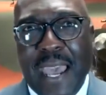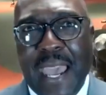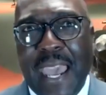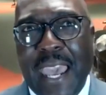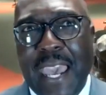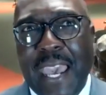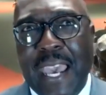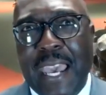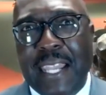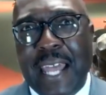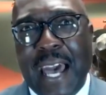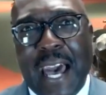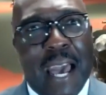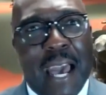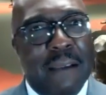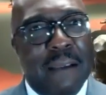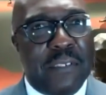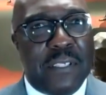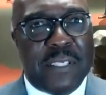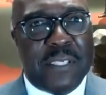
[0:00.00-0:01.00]
And
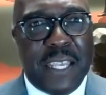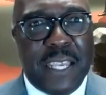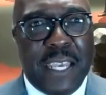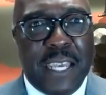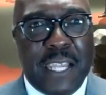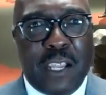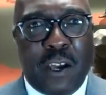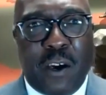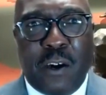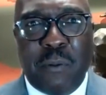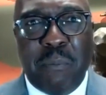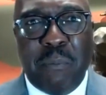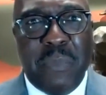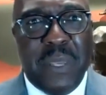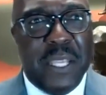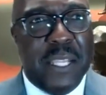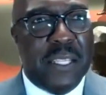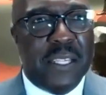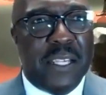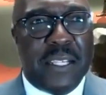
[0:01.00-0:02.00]
I've said on
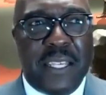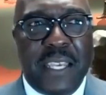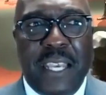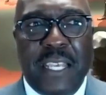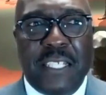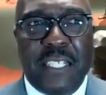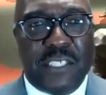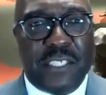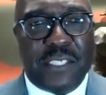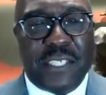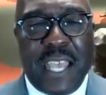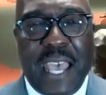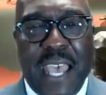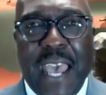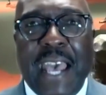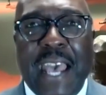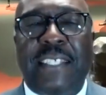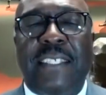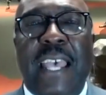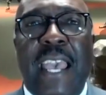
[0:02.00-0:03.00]
many occasions,
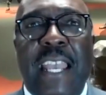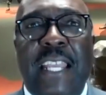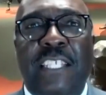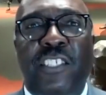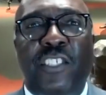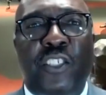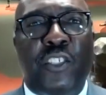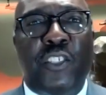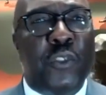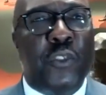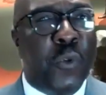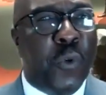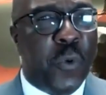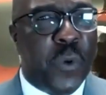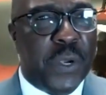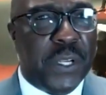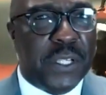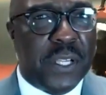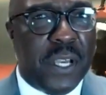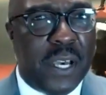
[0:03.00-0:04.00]
as a
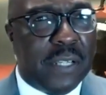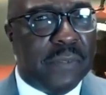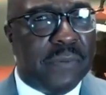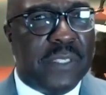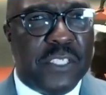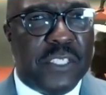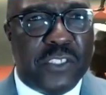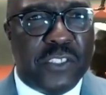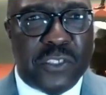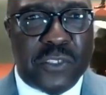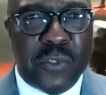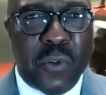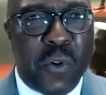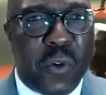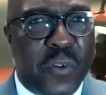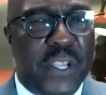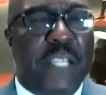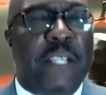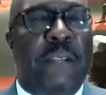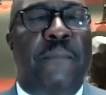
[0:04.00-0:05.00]
steward of this
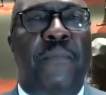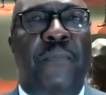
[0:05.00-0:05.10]
story,